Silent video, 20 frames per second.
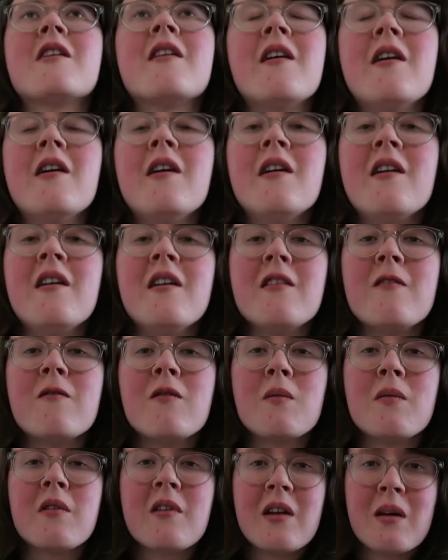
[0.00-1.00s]
I heard
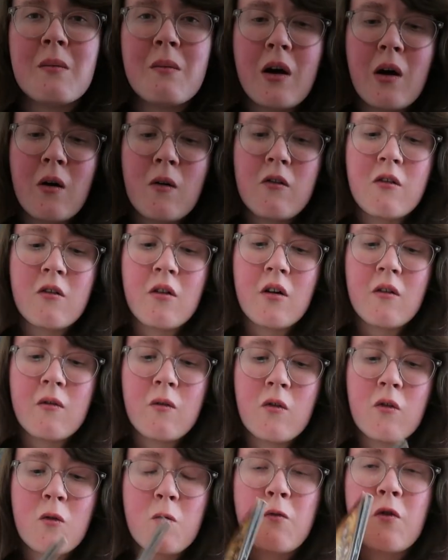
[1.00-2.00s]
from Steam Draft
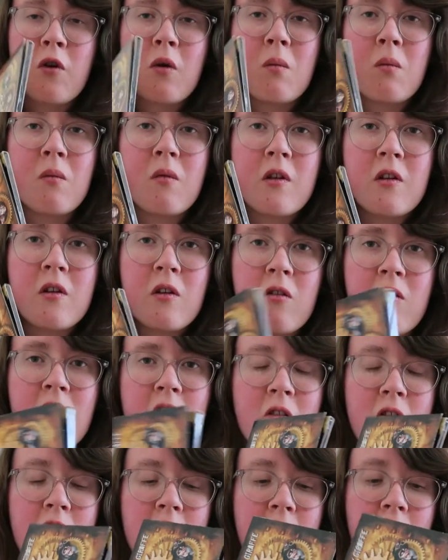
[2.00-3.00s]
was from the Two
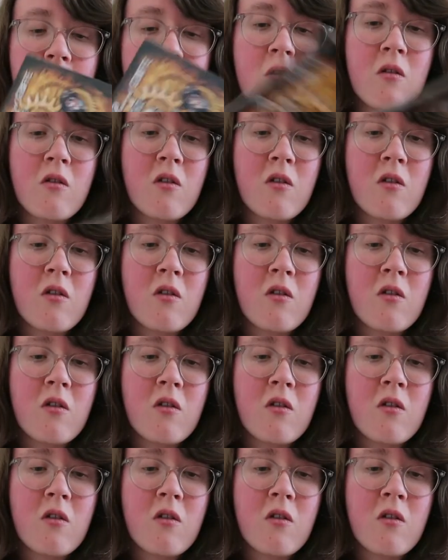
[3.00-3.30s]
Cent Show,